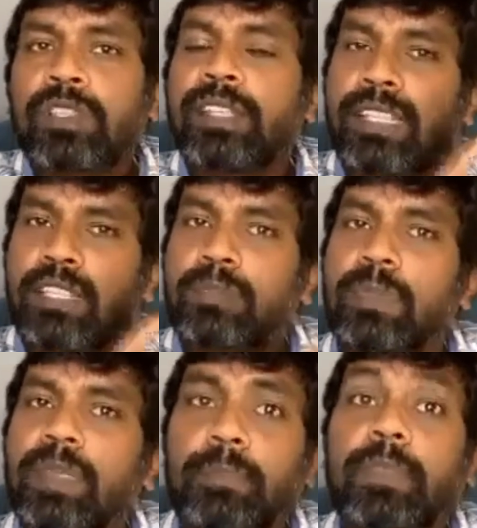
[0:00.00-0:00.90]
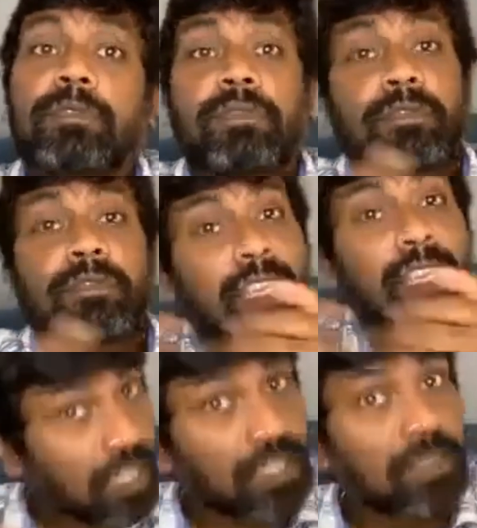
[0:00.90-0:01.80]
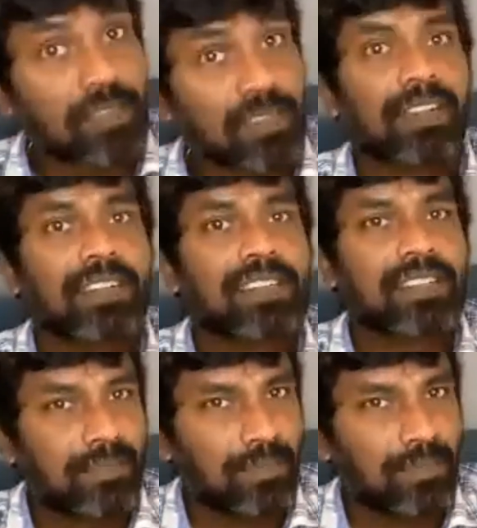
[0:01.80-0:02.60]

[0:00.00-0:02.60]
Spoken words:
sets me up the fleshly desires?